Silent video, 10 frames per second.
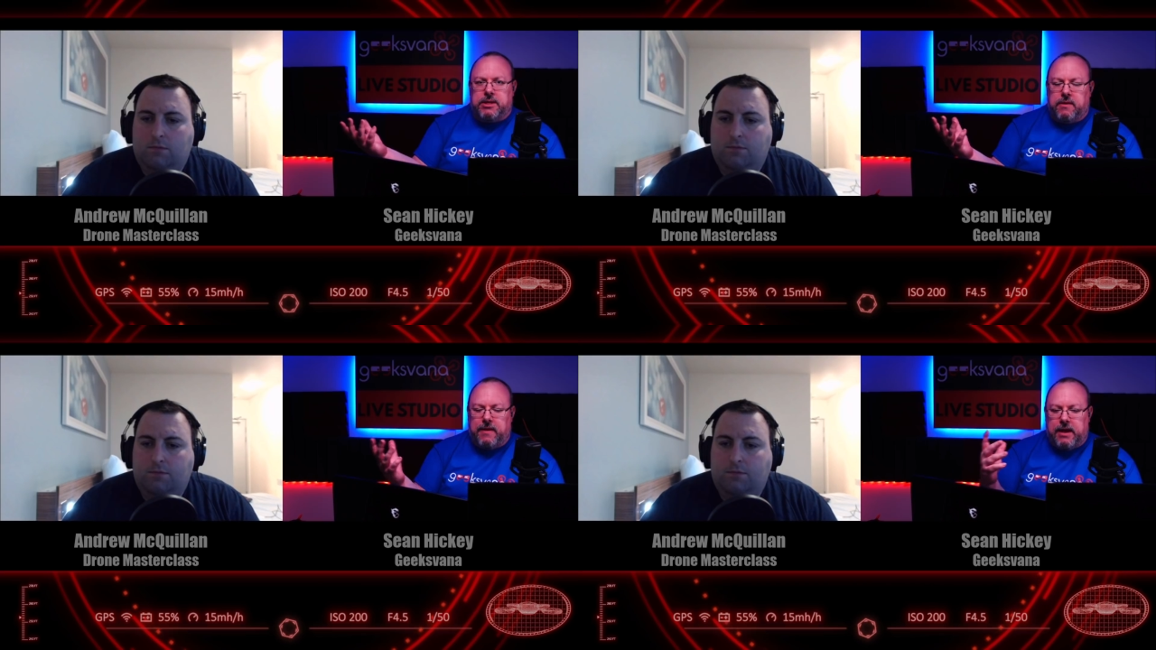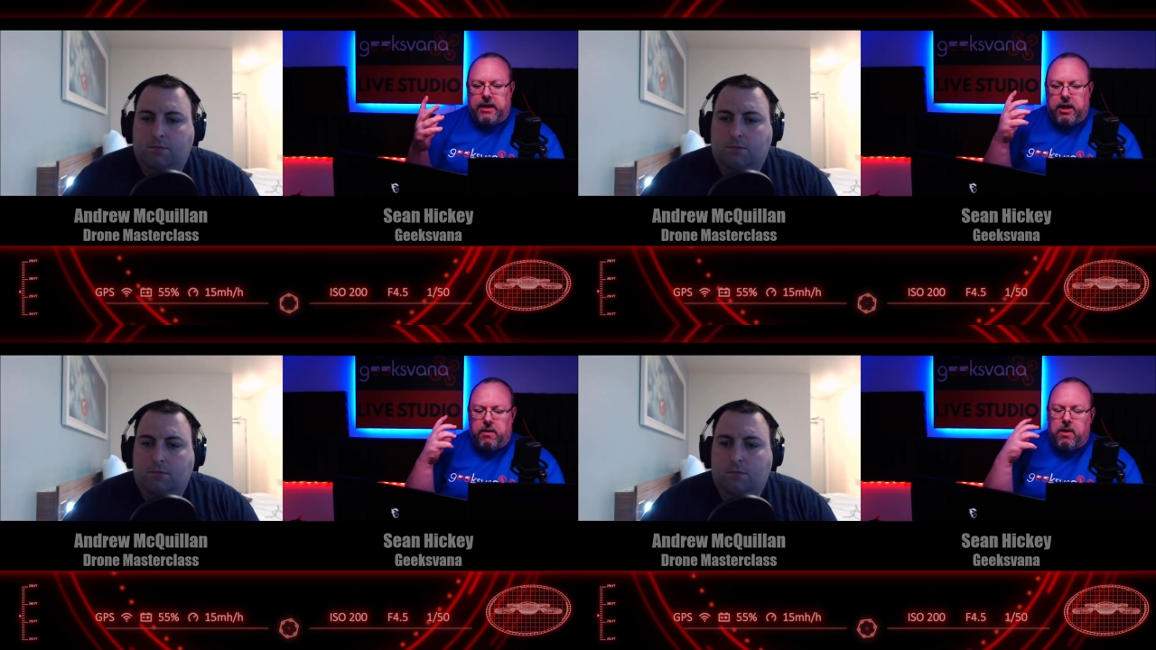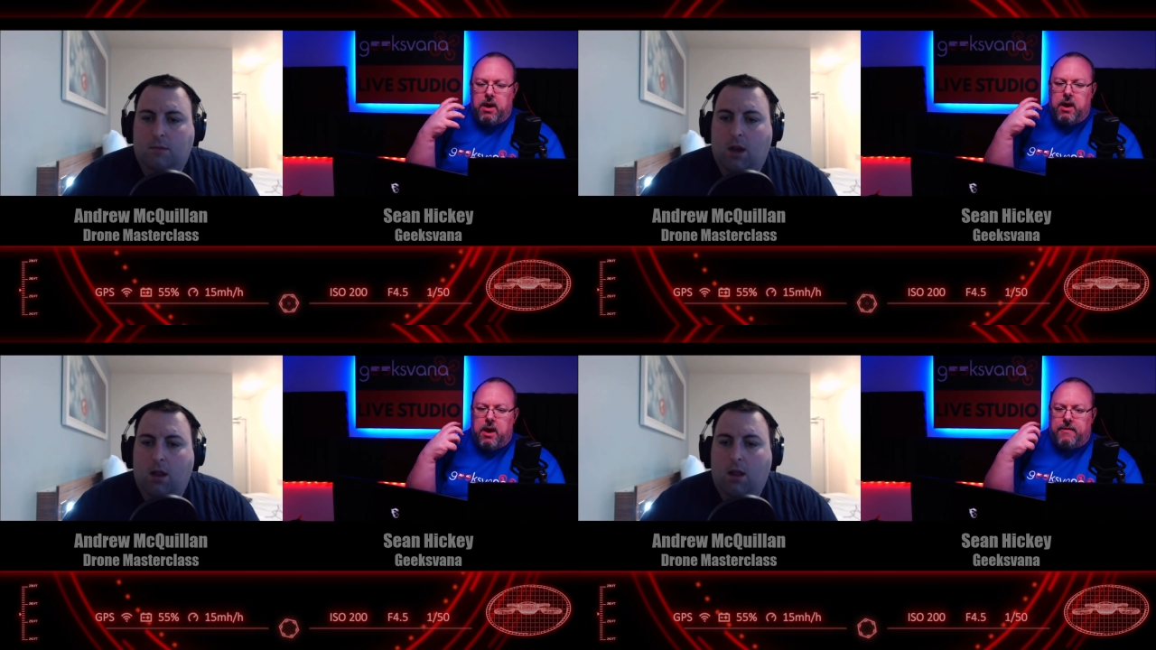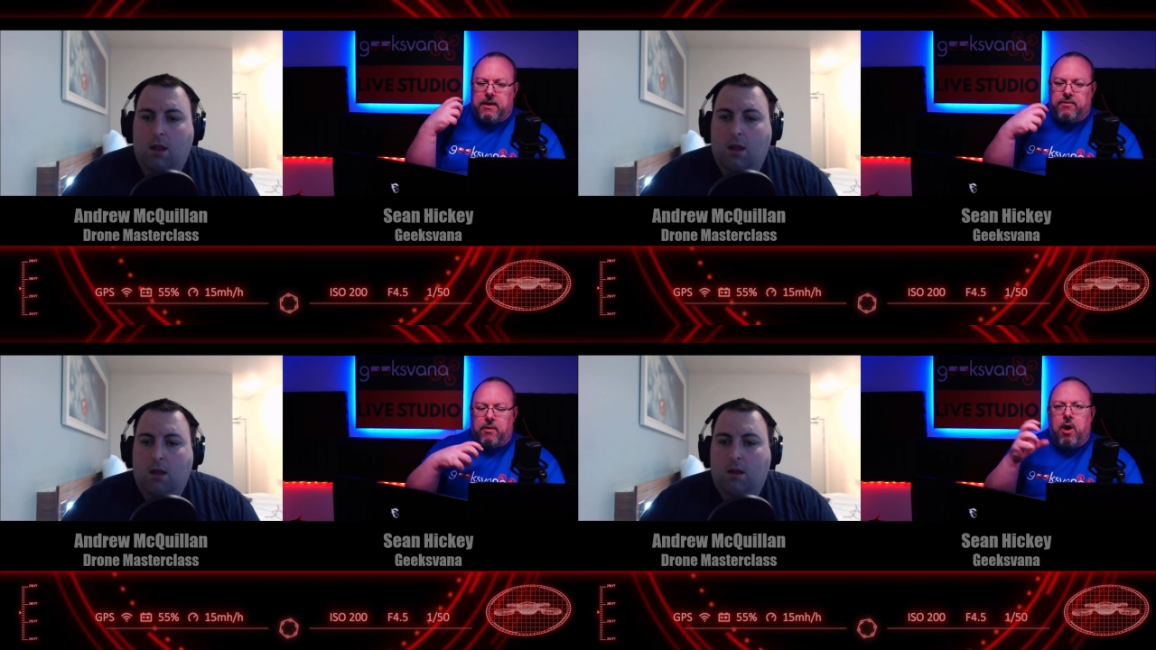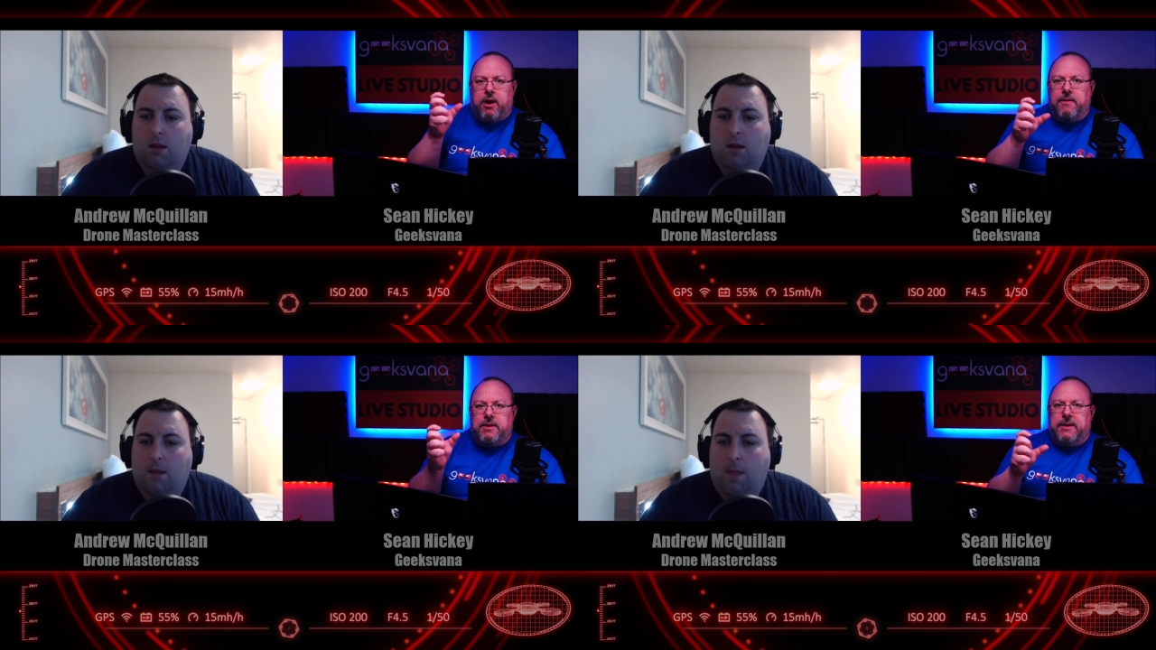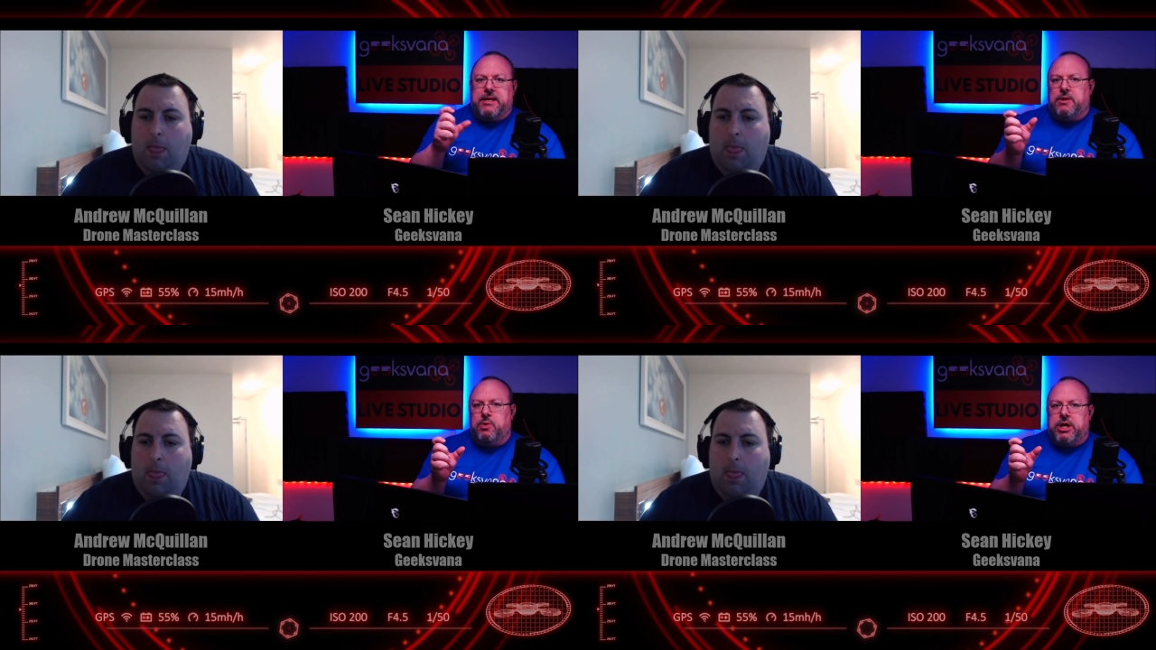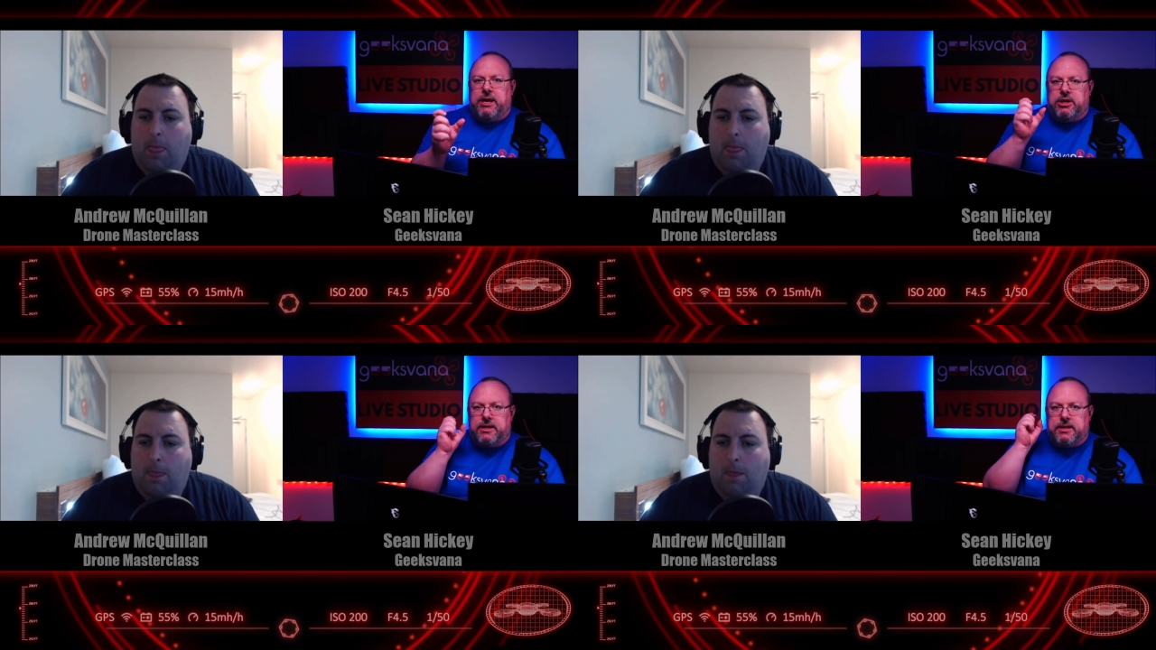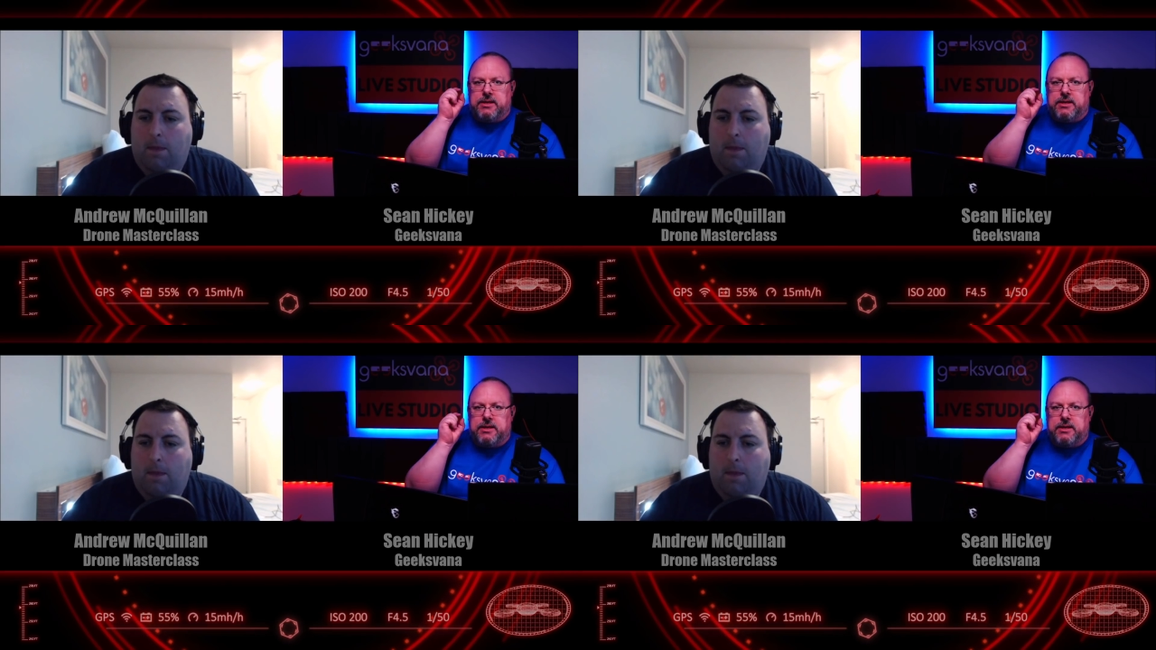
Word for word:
Speaker 1: to the E U. There, there are going to be subtle changes